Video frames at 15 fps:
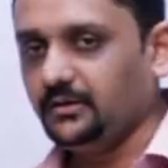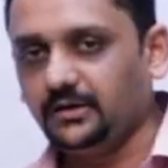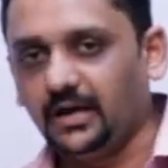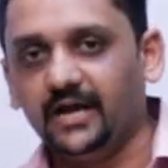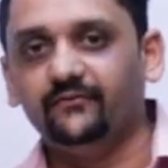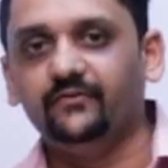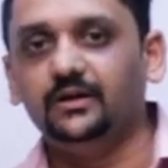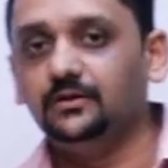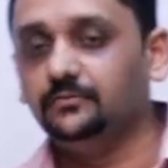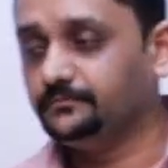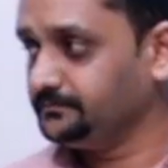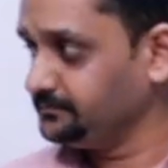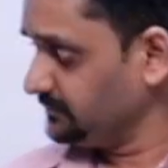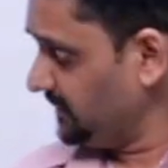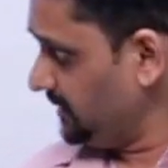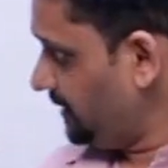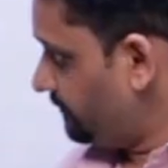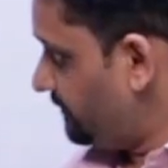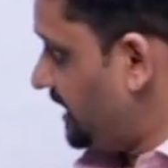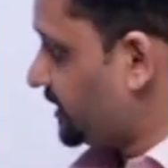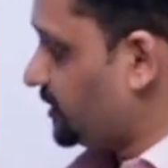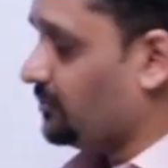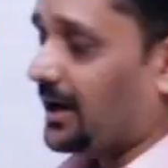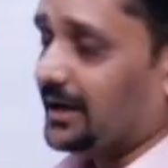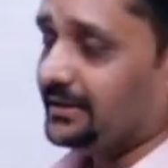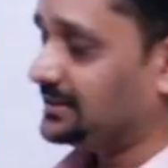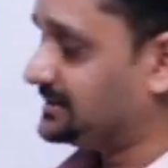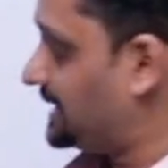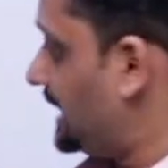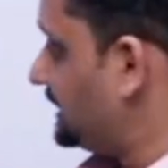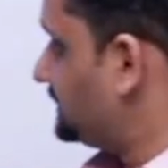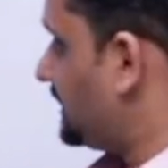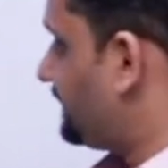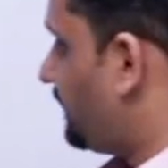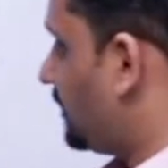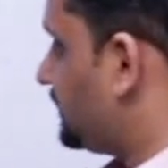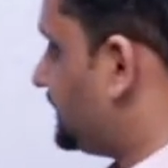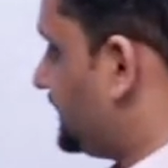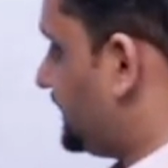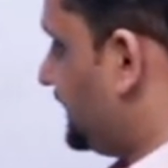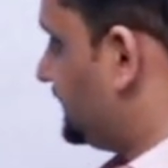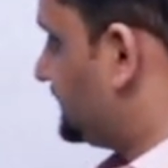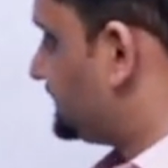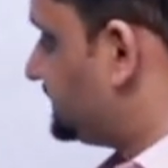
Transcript: I will make you understand that what is